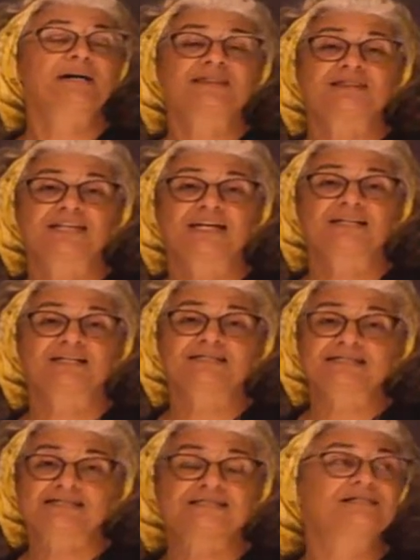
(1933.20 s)
theta
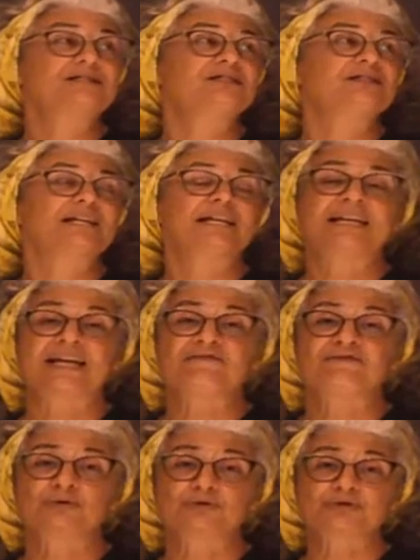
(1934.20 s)
still in a
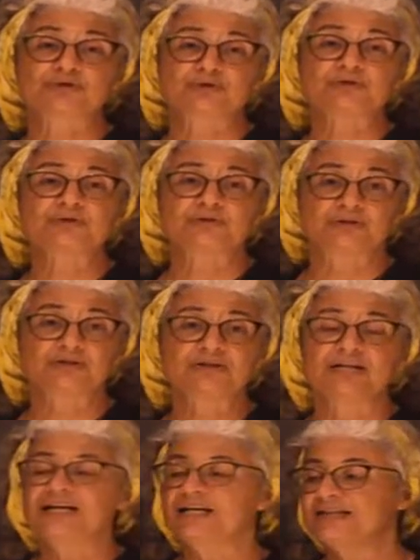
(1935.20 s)
full circle,
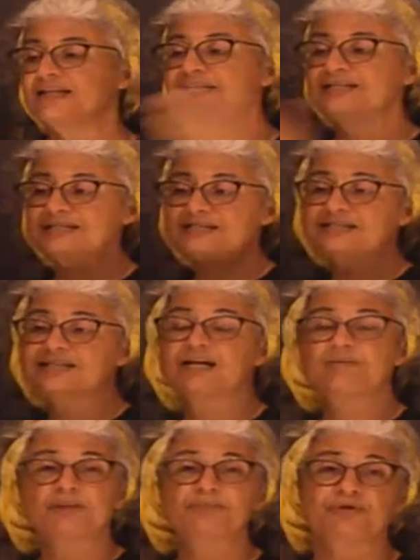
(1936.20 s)
then I need to
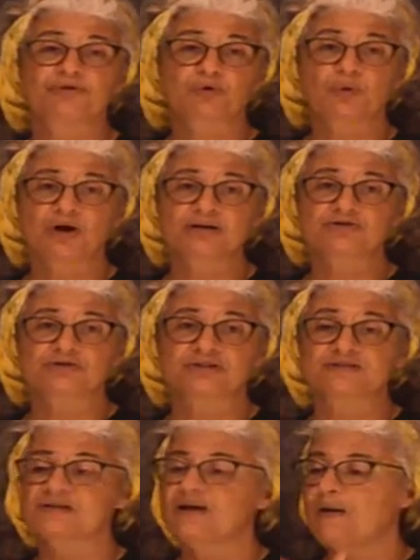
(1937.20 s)
come up with the
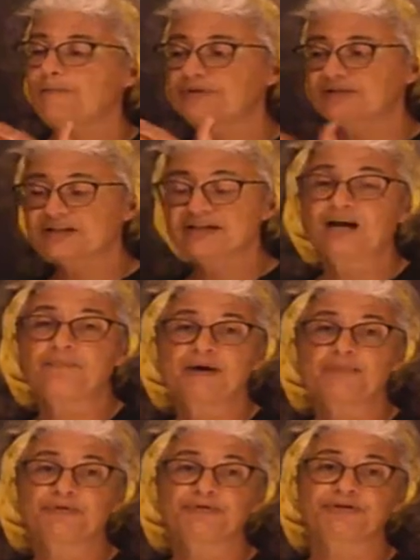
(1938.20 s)
quadrants. But to come
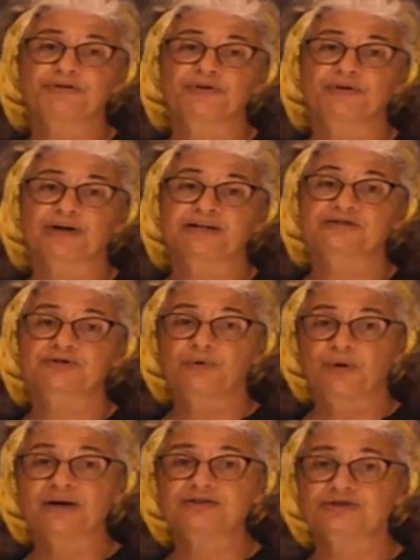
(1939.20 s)
up with the correct
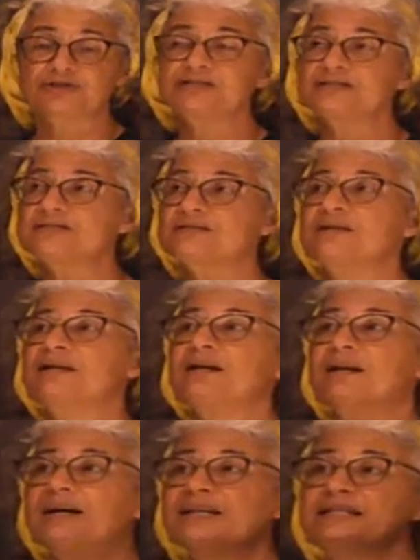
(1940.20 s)
quadrants,
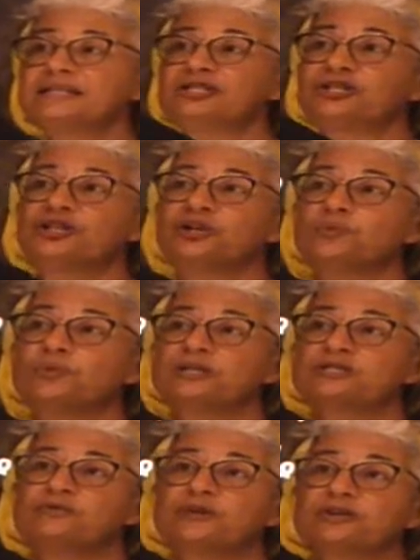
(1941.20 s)
I need to know
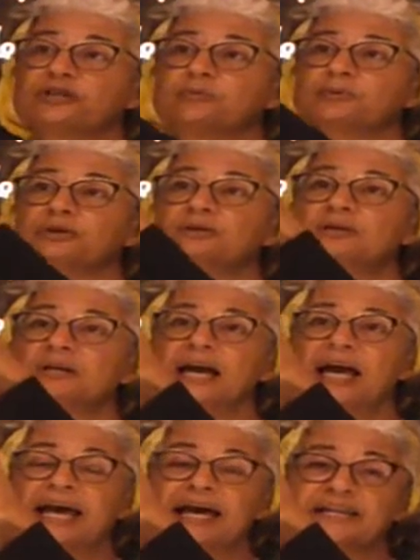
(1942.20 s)
which variable
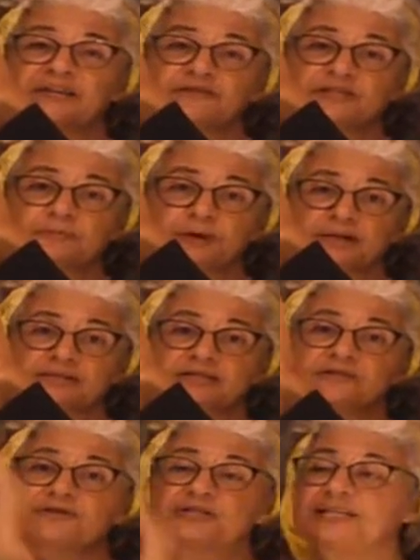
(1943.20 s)
and if it's positive or